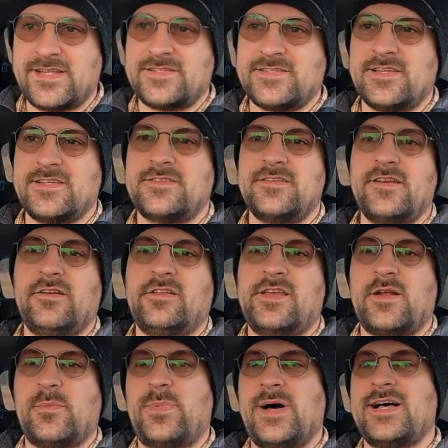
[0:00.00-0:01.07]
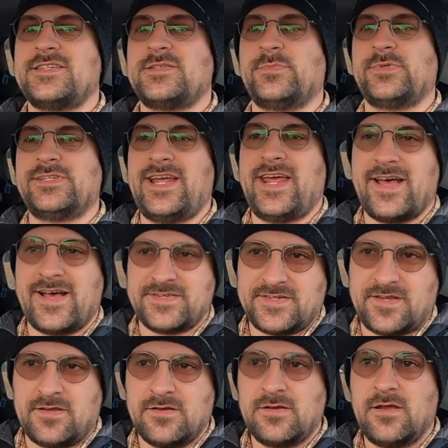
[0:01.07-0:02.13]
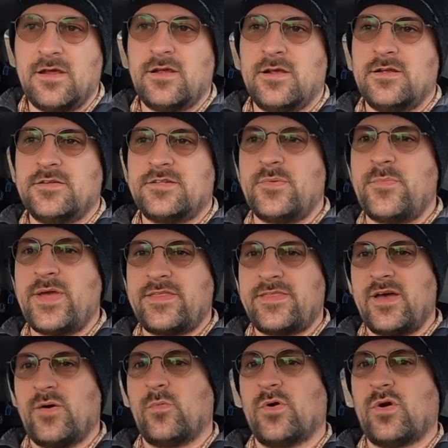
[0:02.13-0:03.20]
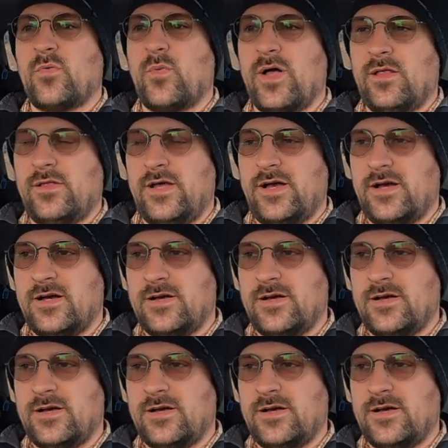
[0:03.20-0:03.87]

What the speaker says: It's nearly an impossible task to make that work well.